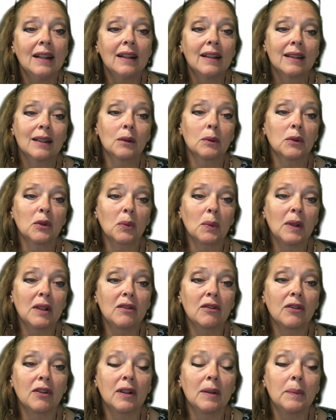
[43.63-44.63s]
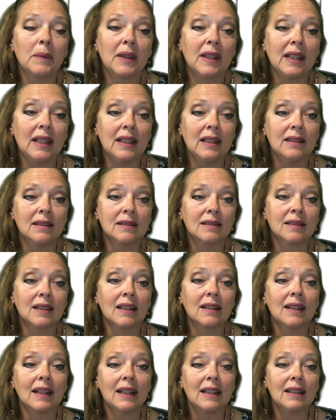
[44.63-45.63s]
There was one from the
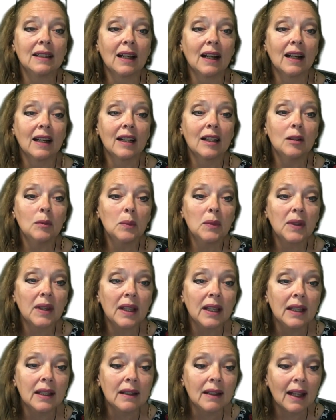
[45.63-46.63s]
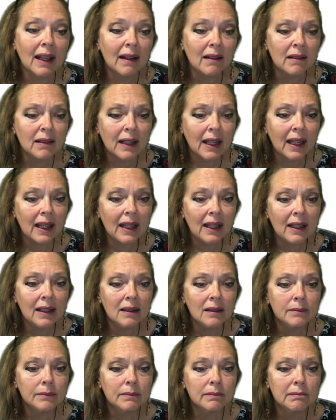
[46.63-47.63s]
Sunday Times in
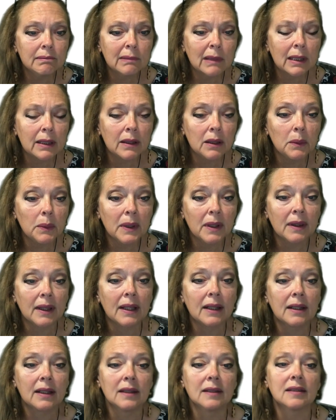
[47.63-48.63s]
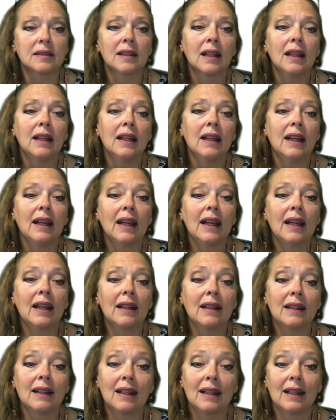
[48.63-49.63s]
LK. I don't know where that is.
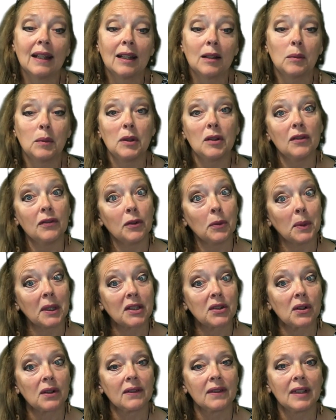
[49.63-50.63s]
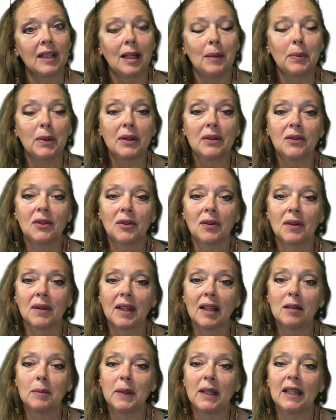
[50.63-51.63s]
And it had a beautiful picture of a leopard, so
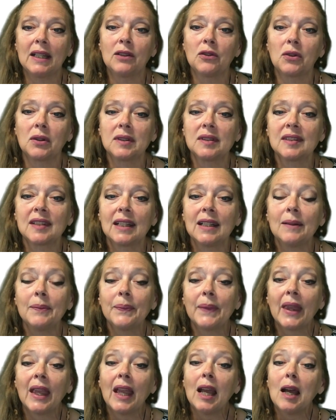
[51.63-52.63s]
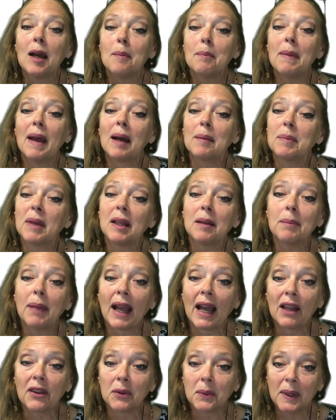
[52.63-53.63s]
that'll be interesting. Mapping
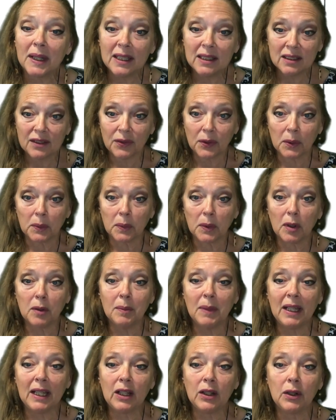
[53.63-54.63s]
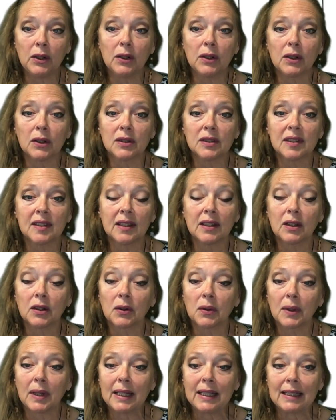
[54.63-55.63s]
pathways for roaming cougars in the
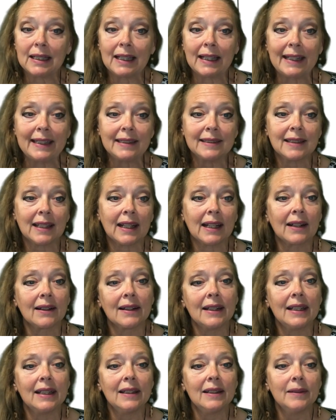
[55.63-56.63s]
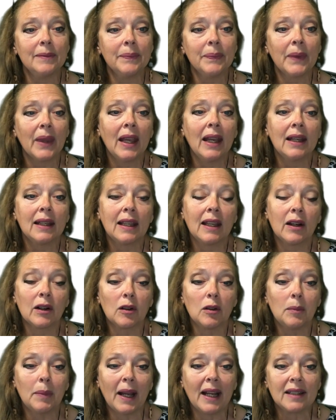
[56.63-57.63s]
Great Lakes area.
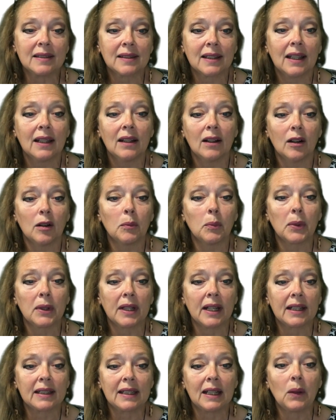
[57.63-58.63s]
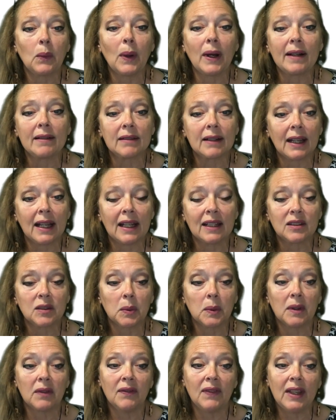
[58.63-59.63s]
Carol Baskin on protecting wildcats
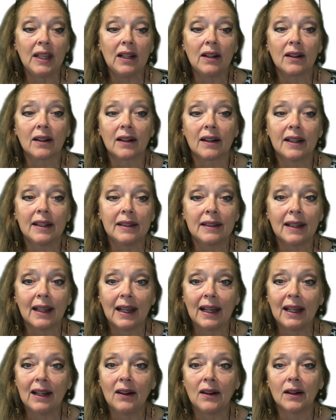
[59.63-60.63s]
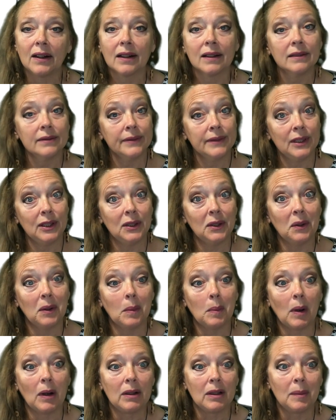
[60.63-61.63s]
with VR and AR. You know
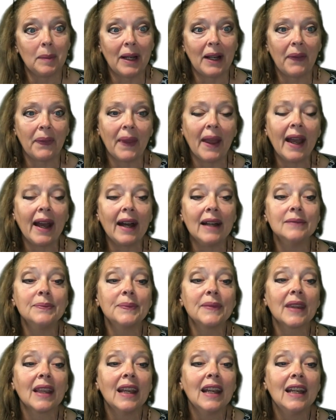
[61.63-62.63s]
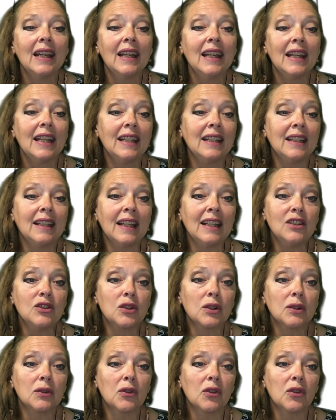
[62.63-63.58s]
I'm all about that. Endangered